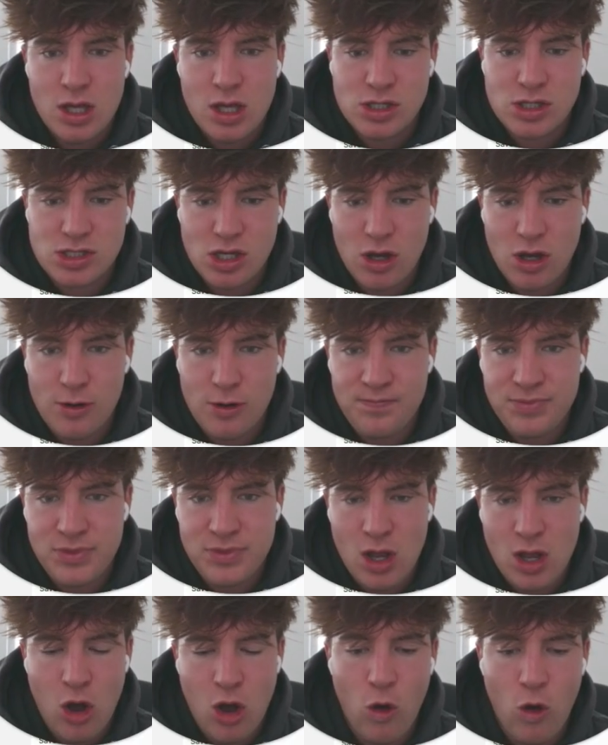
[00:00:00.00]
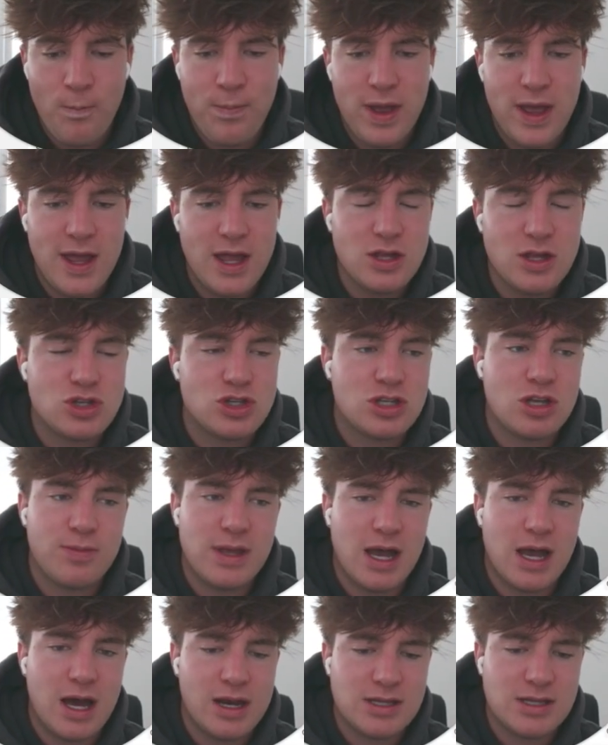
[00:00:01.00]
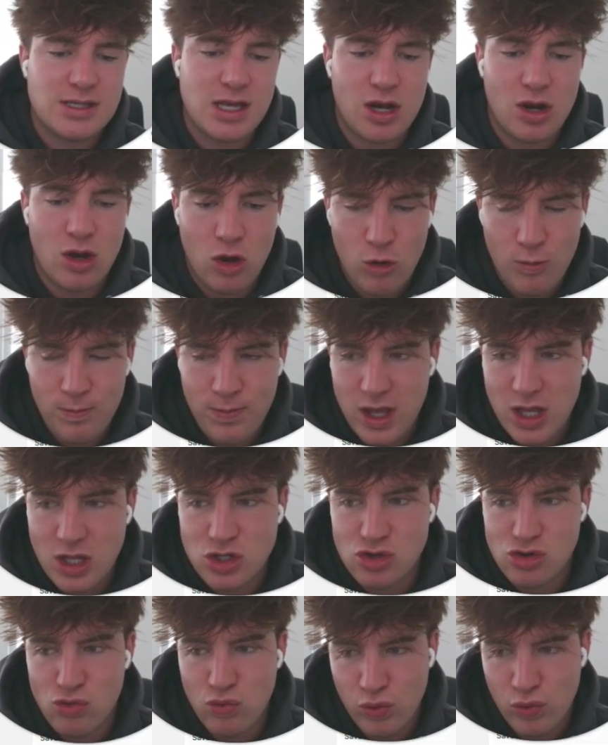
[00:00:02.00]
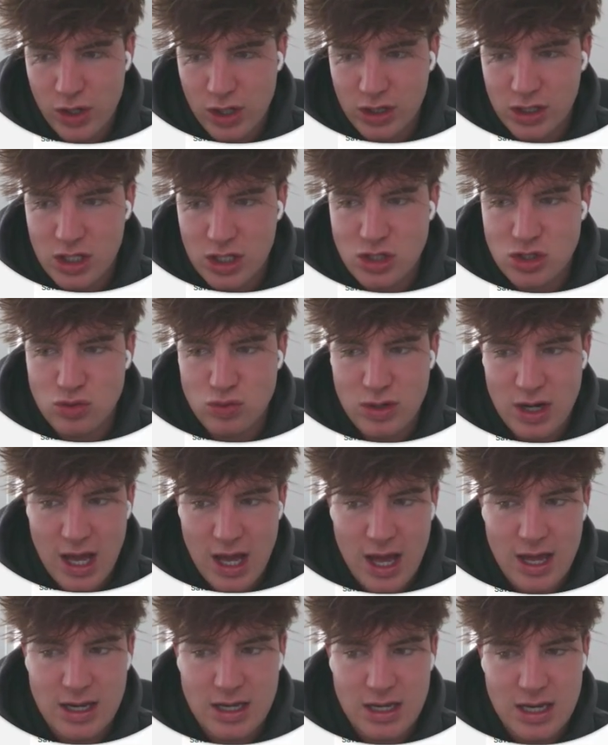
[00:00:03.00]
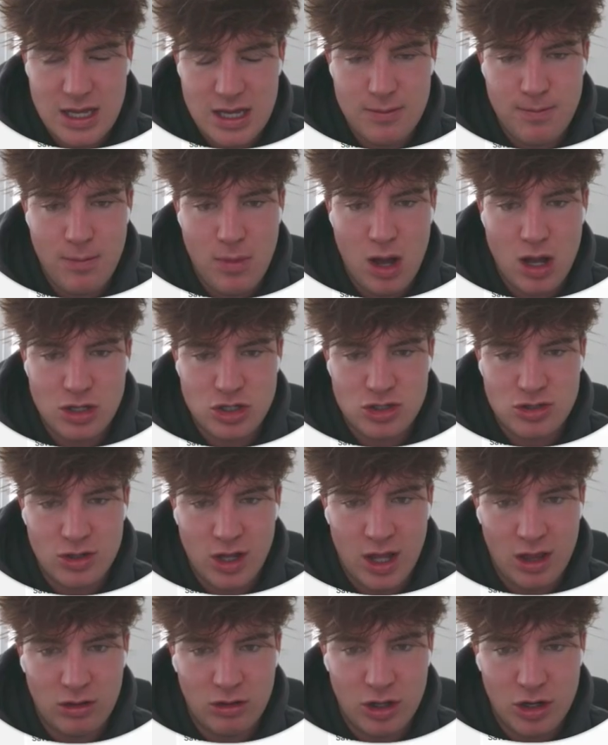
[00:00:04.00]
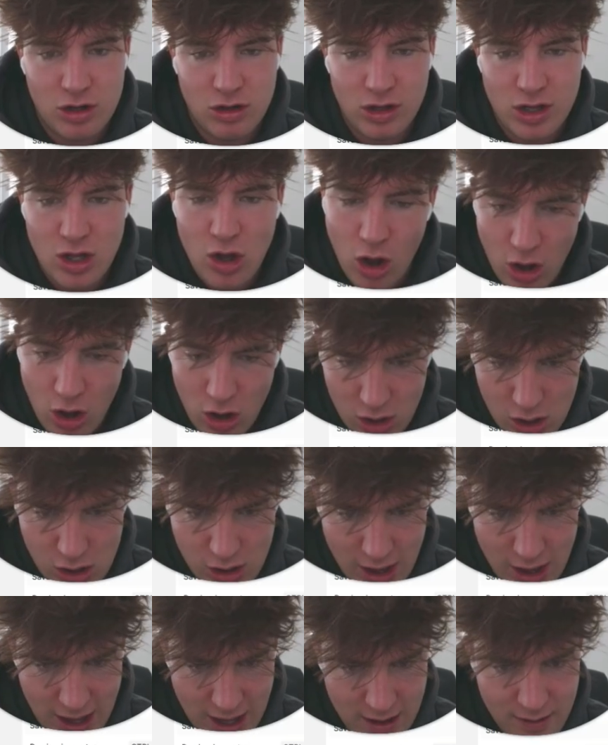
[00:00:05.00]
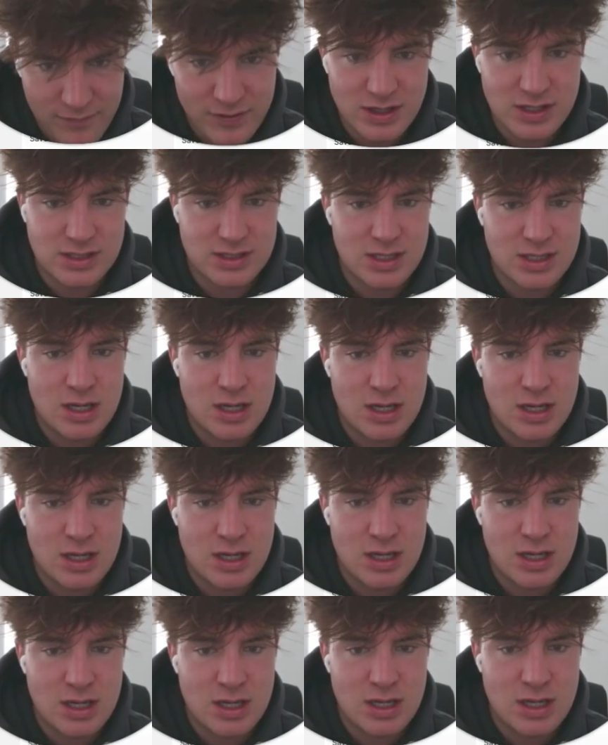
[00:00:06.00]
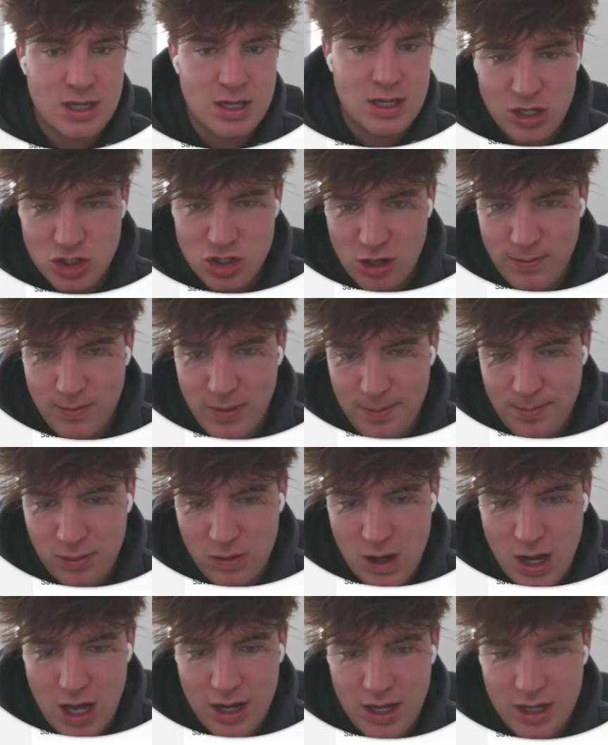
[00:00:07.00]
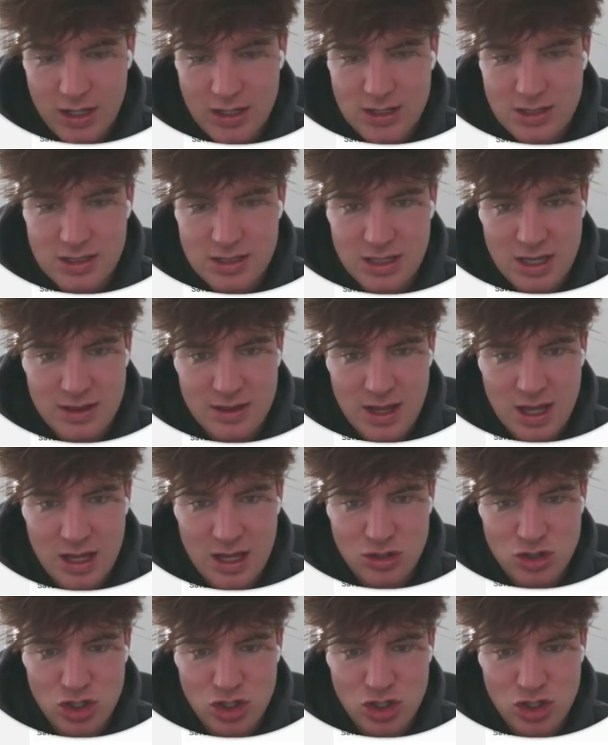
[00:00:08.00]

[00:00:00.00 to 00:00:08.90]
So, homepage, to be honest, on homepage, you really do not need much. Like, literally, all I'll have is a picture of my product, and then